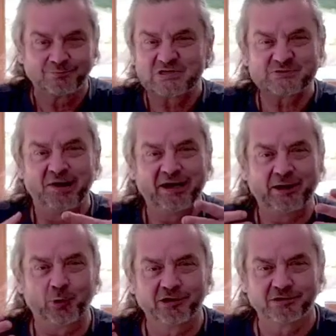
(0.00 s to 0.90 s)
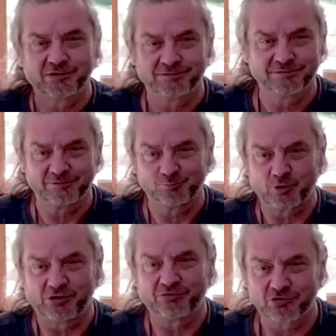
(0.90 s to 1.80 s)
smiley breath,
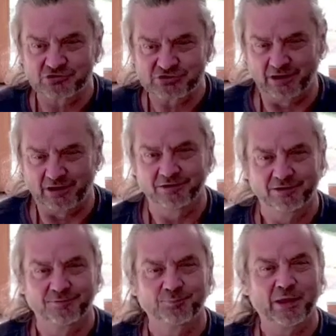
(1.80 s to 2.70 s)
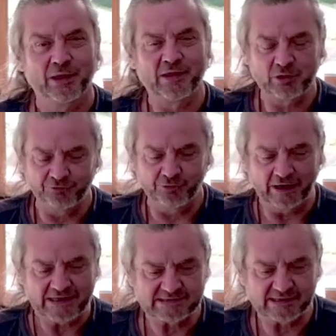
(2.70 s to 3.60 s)
breath across the heart. And then when you
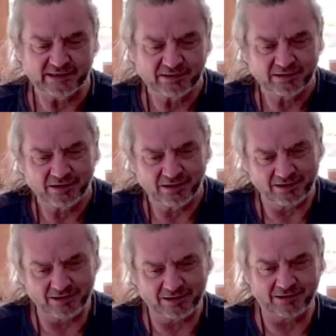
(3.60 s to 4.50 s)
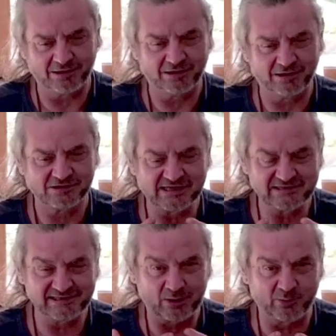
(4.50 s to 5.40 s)
release it, send
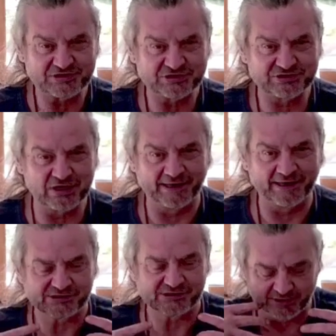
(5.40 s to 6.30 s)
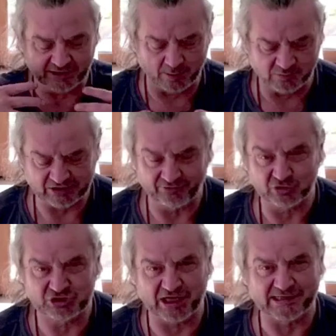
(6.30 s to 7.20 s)
it out with a sigh so that it comes out of your
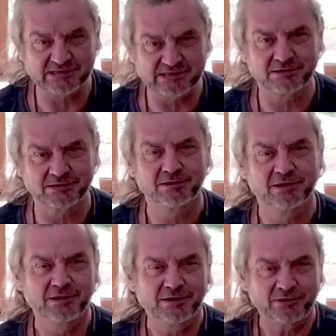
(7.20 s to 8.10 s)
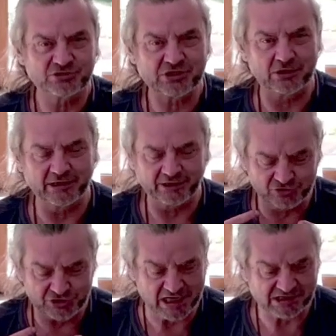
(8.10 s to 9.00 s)
chest. You're sighing your
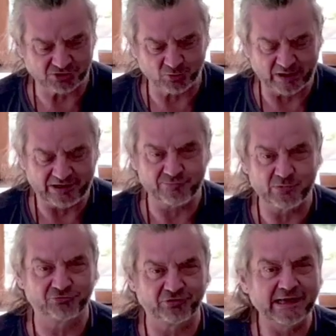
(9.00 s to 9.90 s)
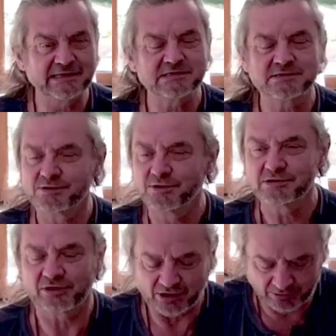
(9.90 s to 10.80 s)
chest away from your face,
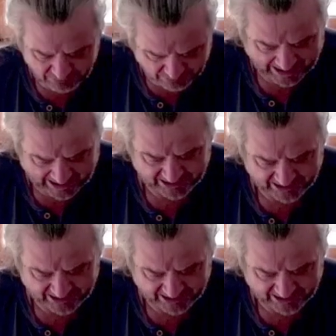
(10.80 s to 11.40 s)
so you don't hang